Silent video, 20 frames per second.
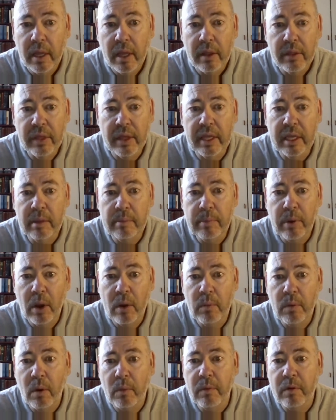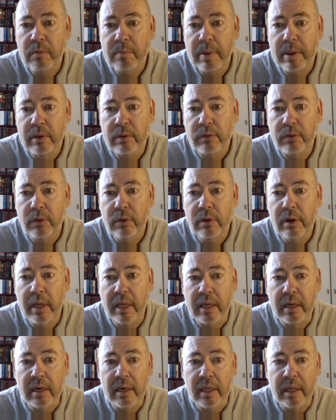Think about what we've been through
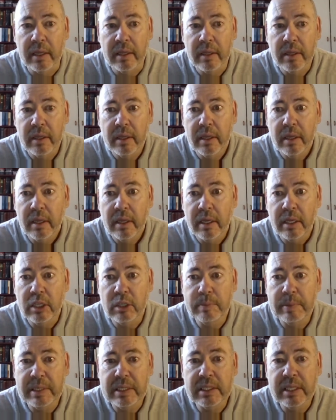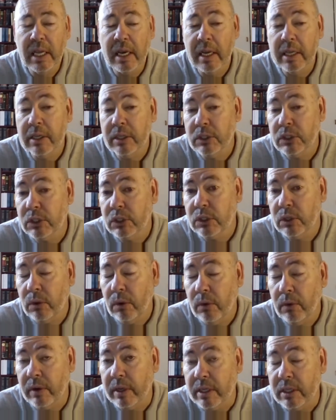lately. He's been telling us
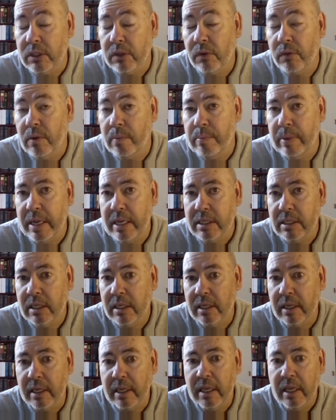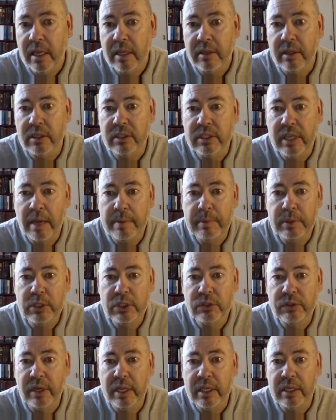stories repeatedly that
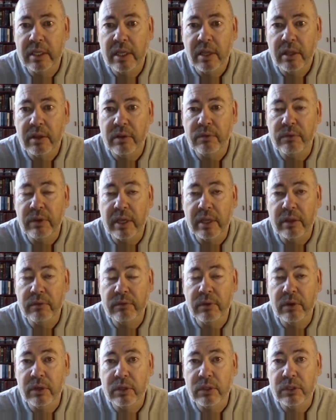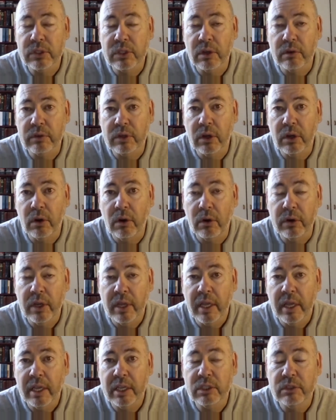demonstrate the faithfulness of God,
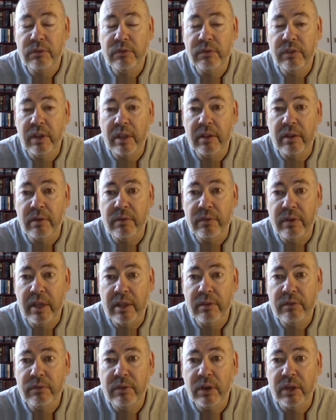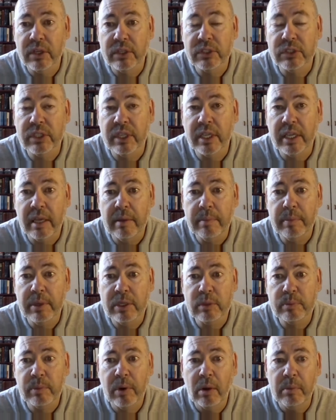the faithfulness to keep his
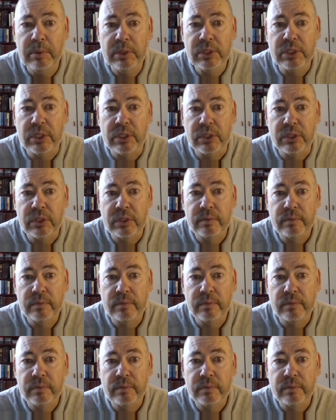promises.